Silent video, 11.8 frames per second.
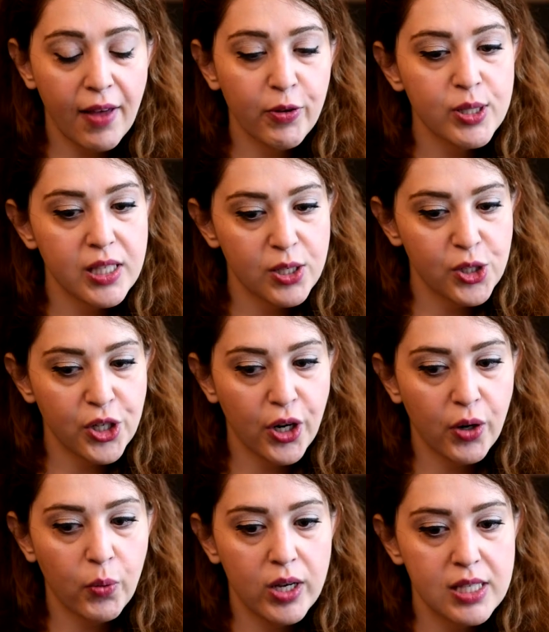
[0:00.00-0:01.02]
other
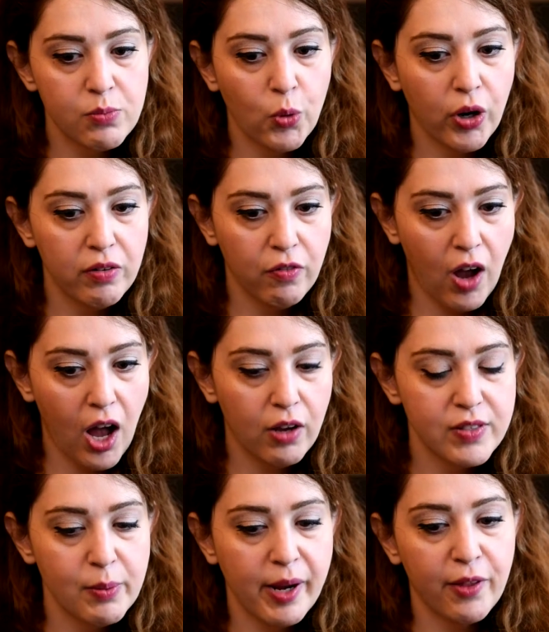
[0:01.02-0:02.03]
sister was more
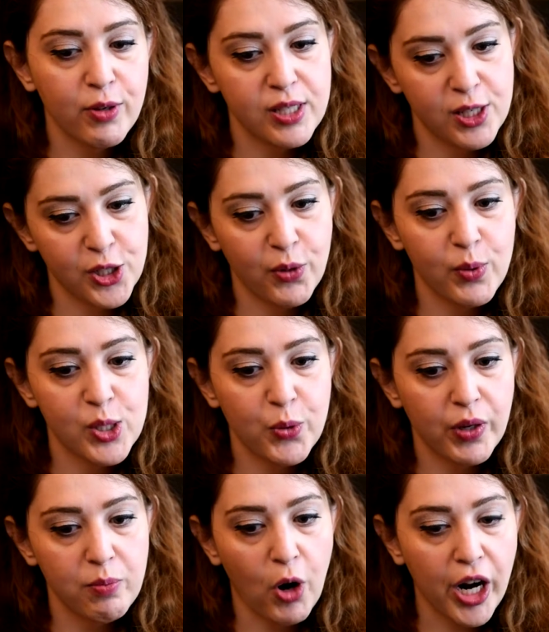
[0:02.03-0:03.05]
involved, and my other sister was
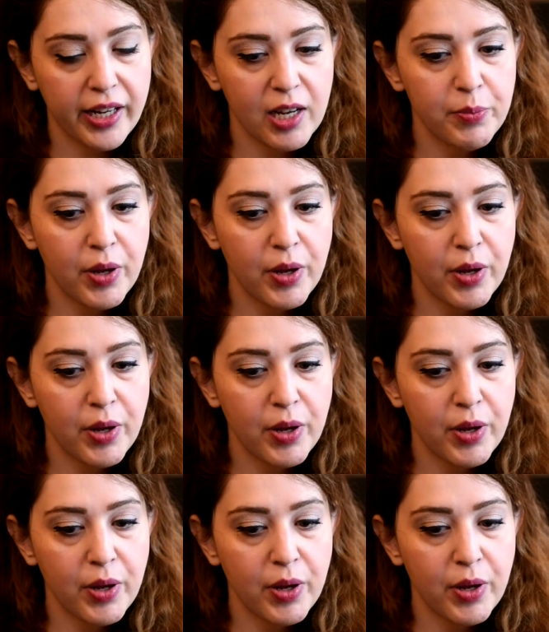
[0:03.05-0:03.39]
doing marketing.